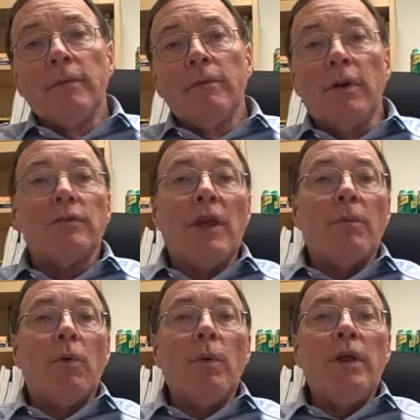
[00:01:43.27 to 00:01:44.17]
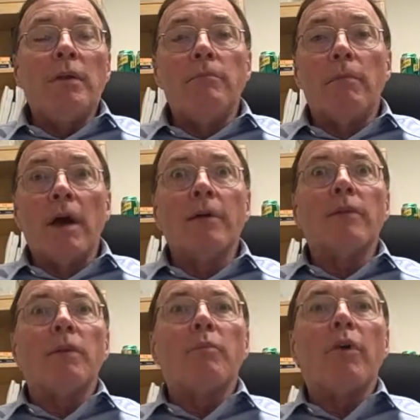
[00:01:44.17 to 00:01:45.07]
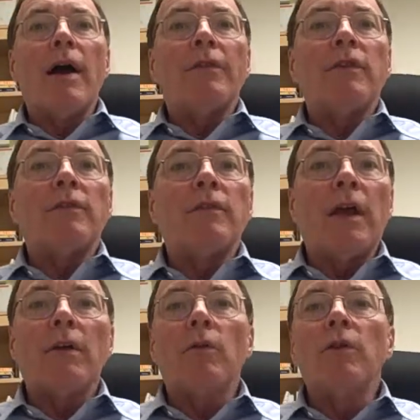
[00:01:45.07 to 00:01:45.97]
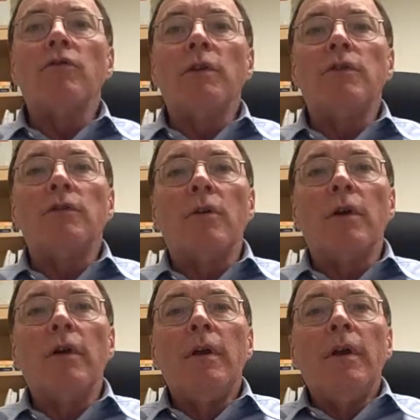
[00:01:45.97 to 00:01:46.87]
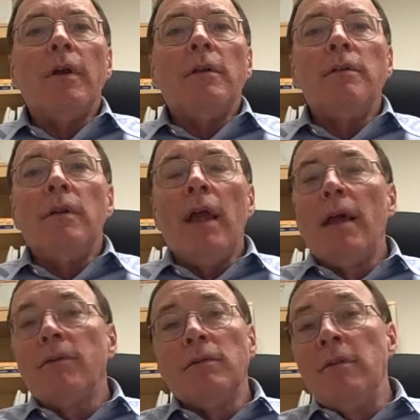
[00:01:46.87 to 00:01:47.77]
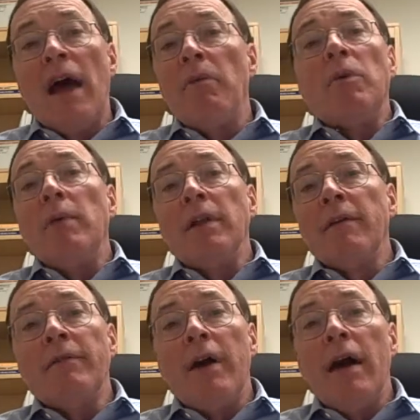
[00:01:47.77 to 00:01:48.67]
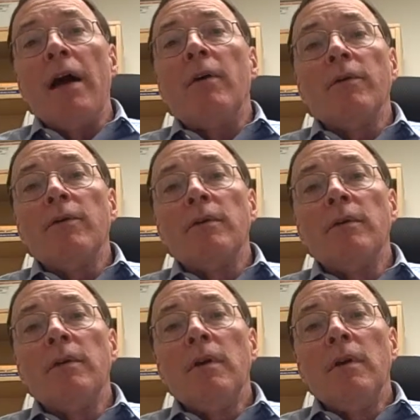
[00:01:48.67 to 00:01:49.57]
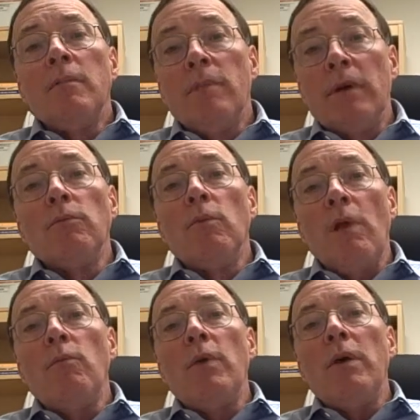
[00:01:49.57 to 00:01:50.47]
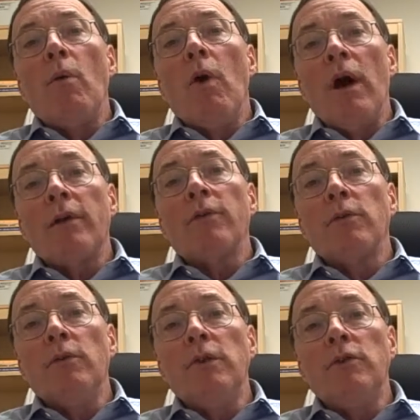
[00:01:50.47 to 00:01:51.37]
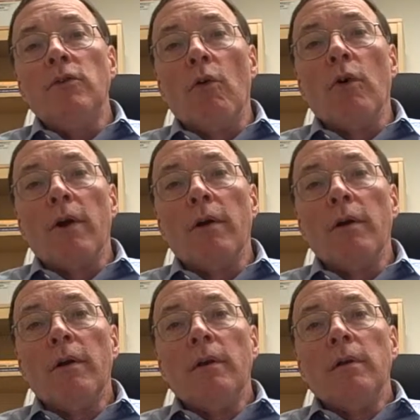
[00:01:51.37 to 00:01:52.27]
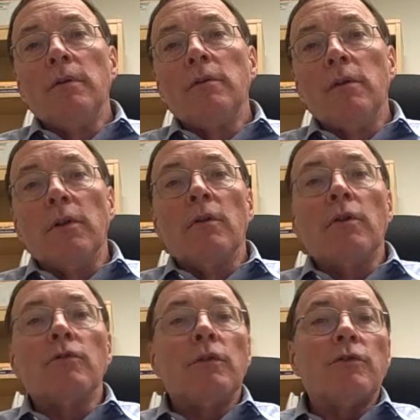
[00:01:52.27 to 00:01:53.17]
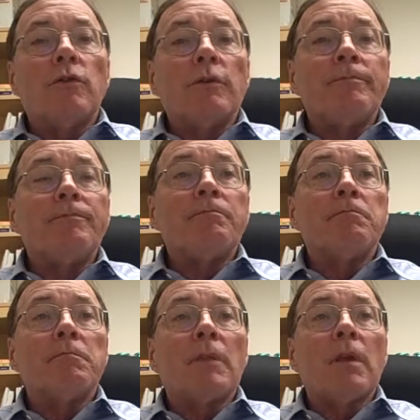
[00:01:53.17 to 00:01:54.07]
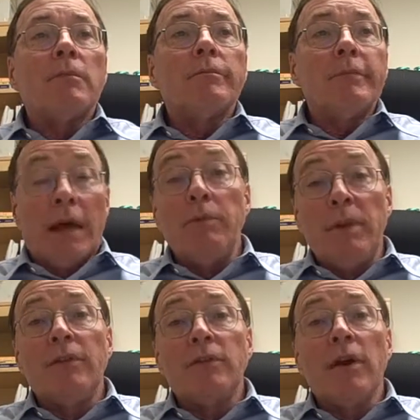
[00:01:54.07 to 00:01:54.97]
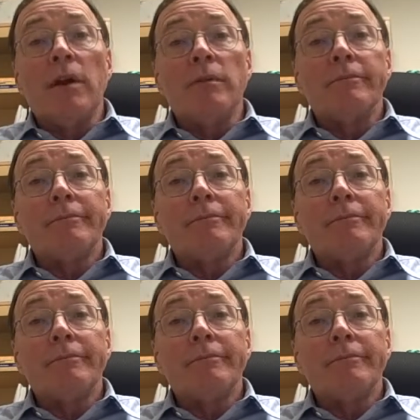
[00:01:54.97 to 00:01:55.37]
For example, we could mark the process of that grocery store as not when we left the house, but when we walk through the door to the grocery store. That would be the start.